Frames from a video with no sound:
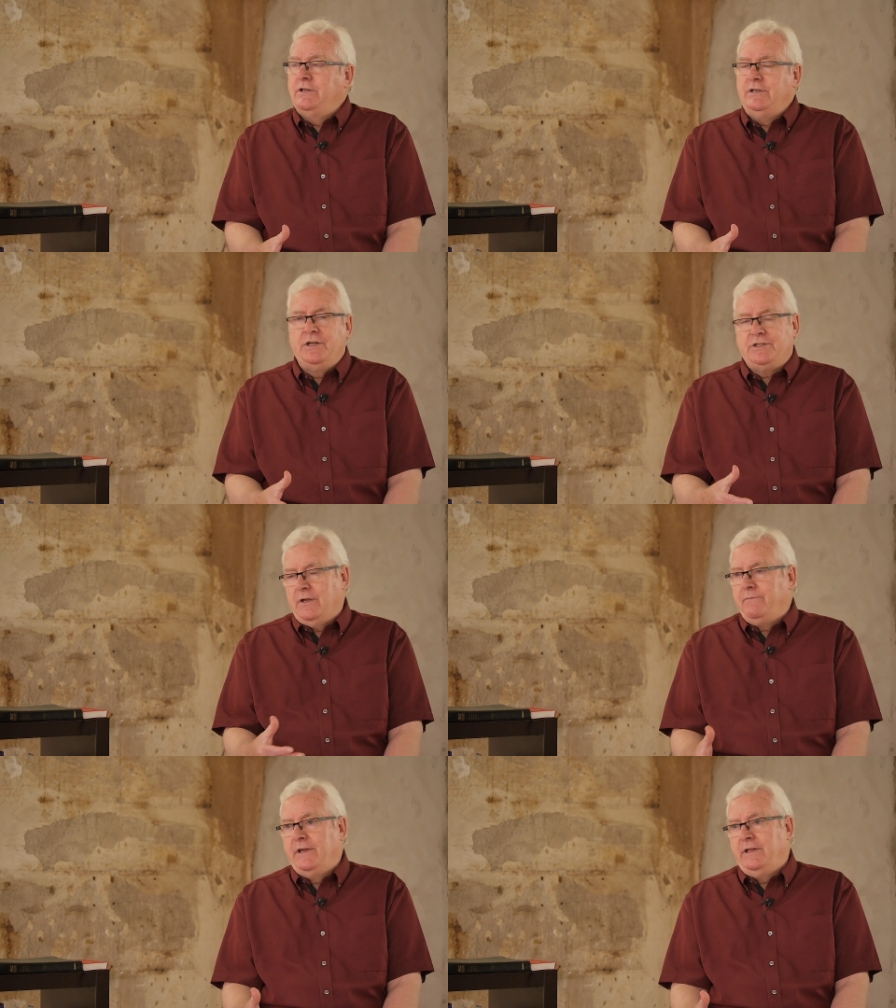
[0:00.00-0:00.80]
It's not
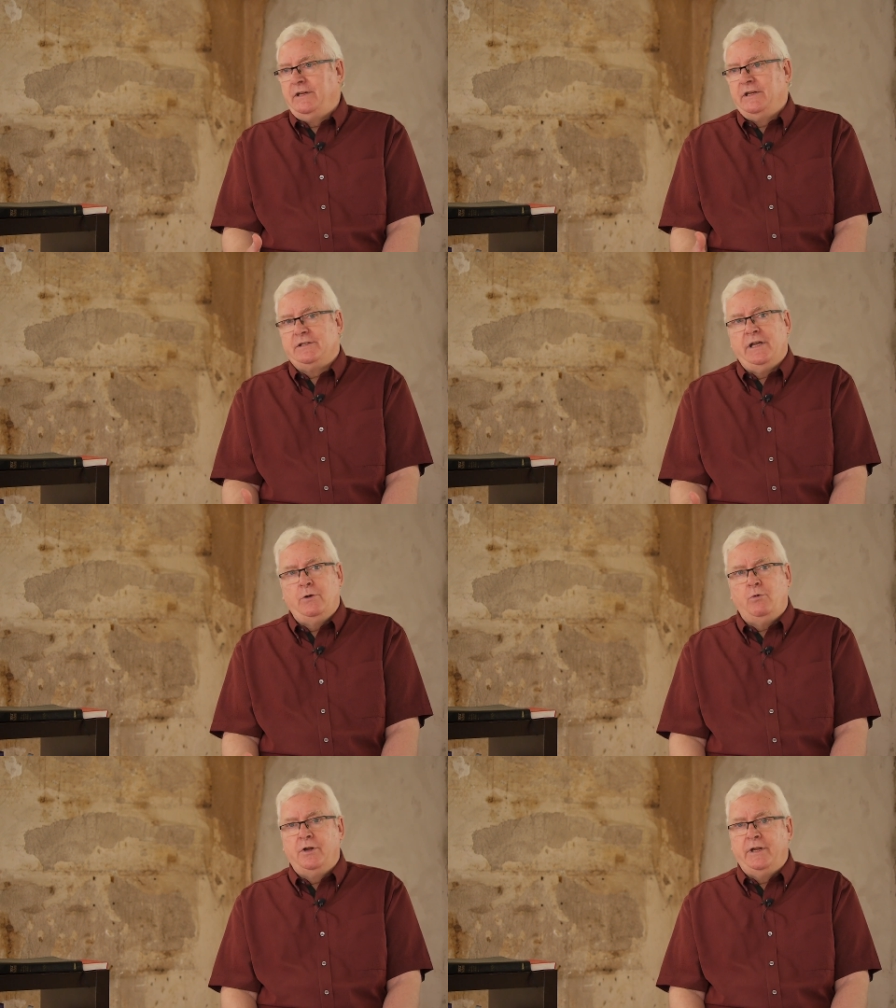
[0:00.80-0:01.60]
something they
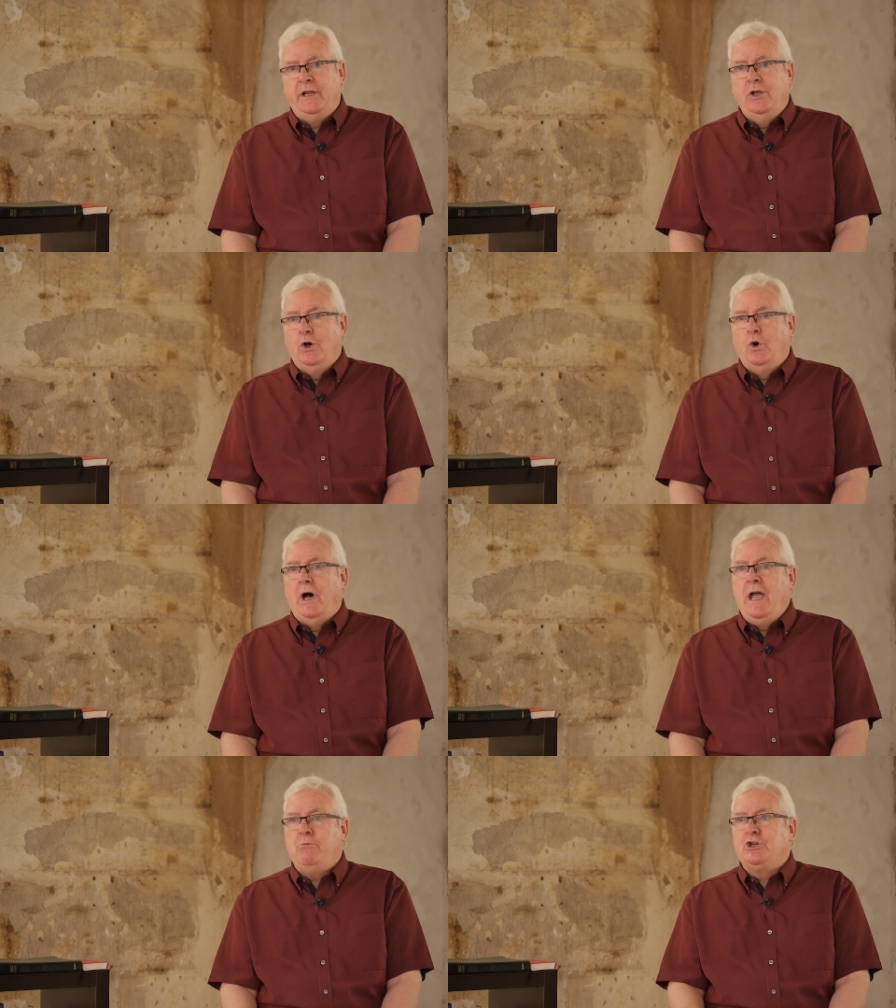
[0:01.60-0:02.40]
decided one day, oh,
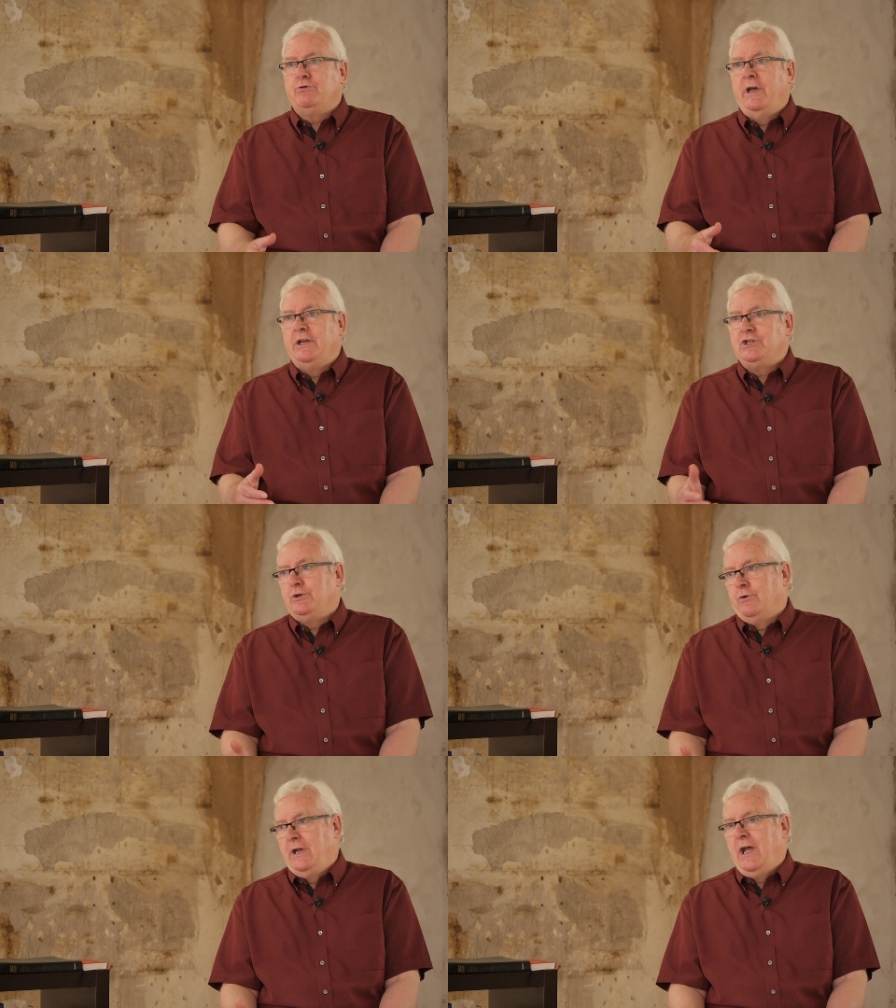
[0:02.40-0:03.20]
I must write a
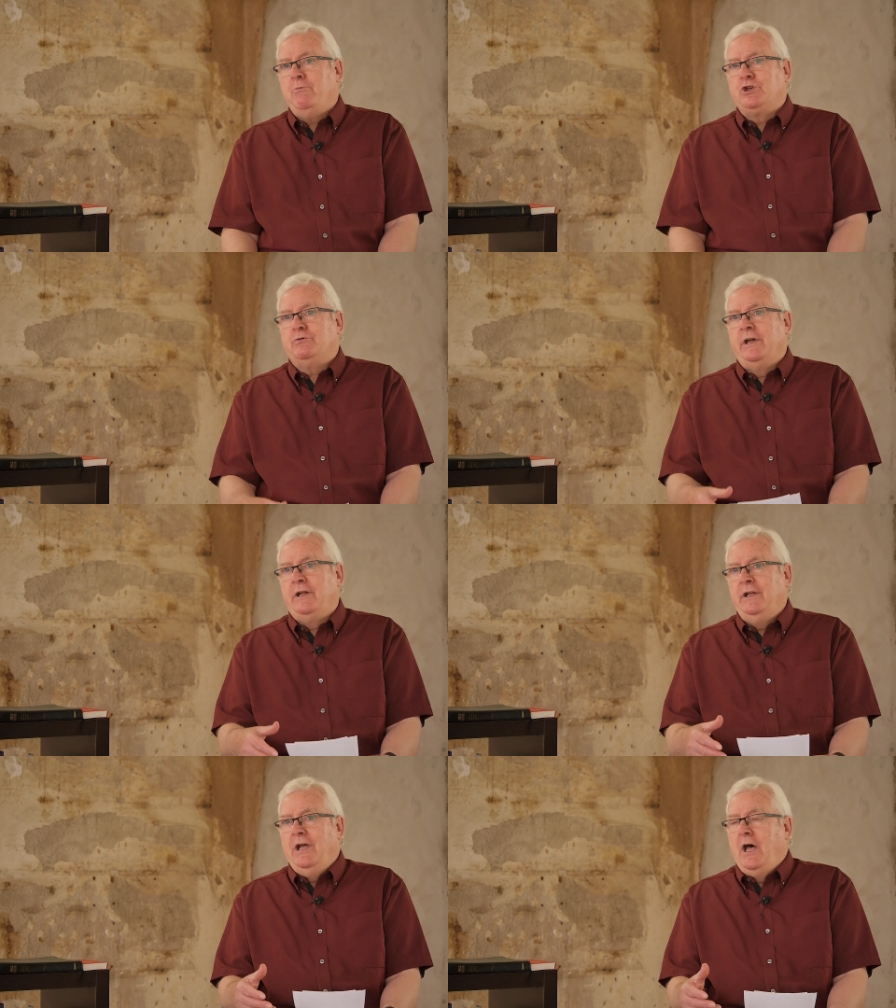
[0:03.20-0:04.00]
story. I must write
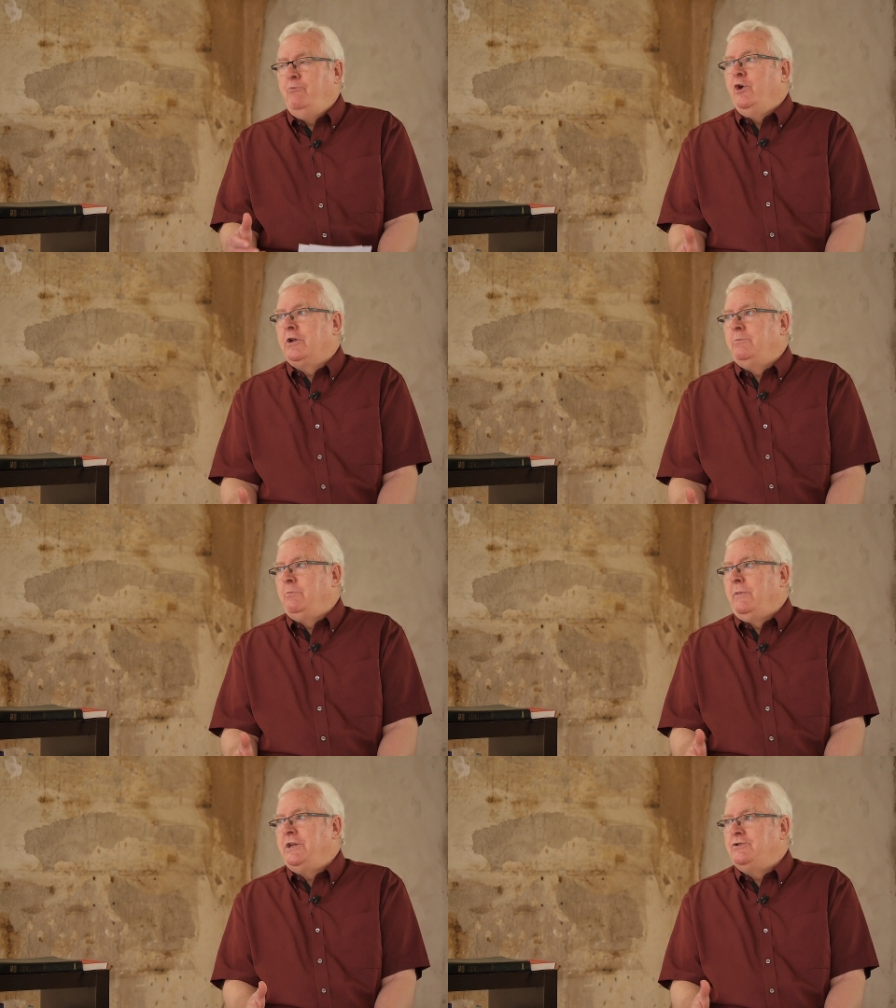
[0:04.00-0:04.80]
a, a book
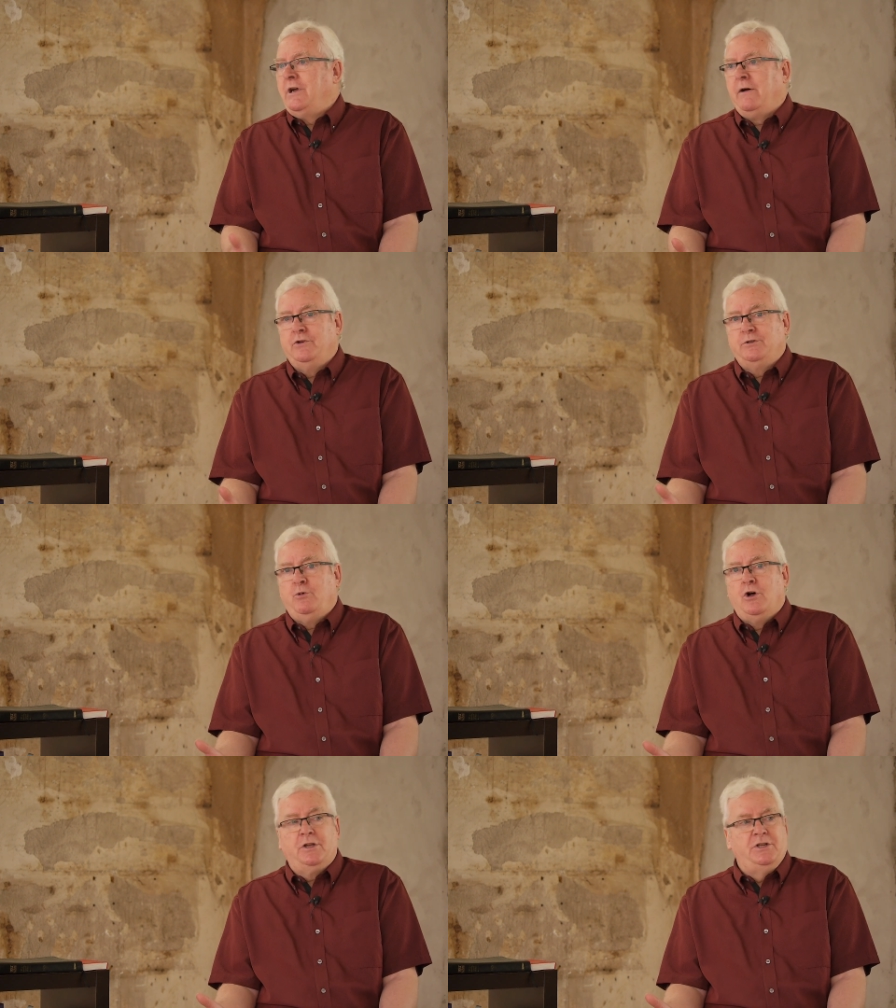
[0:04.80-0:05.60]
about my travels.
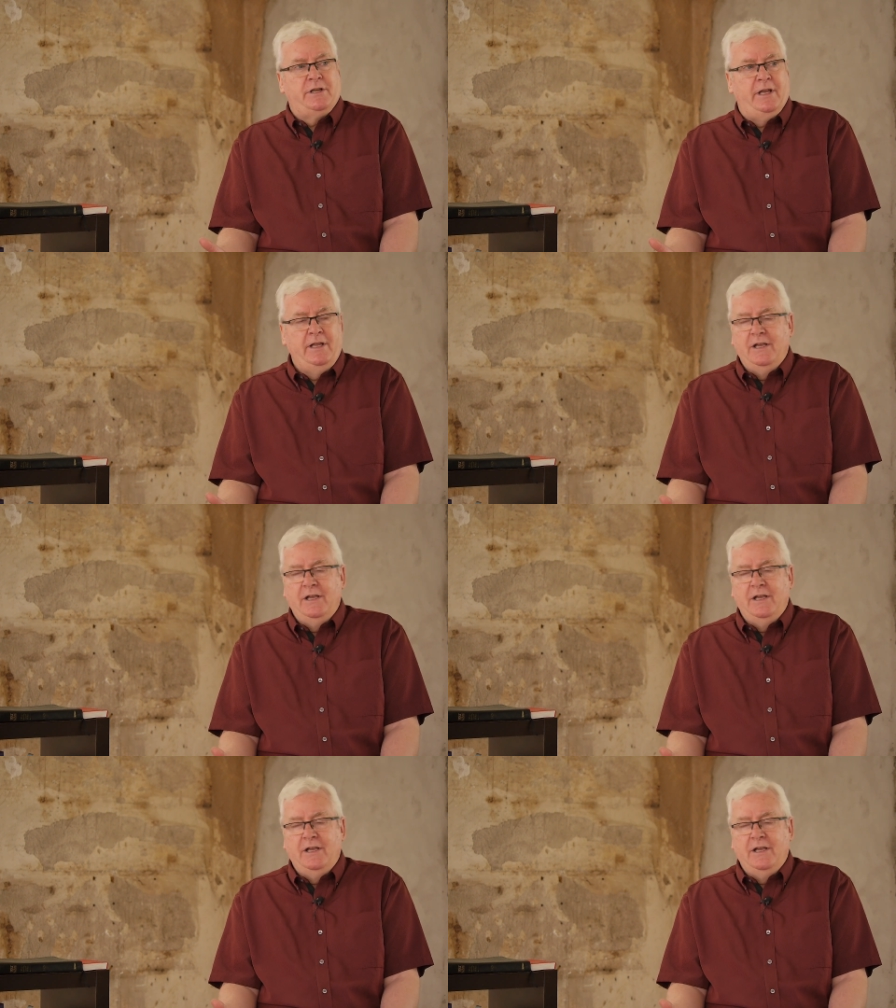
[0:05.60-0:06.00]
Paul could say,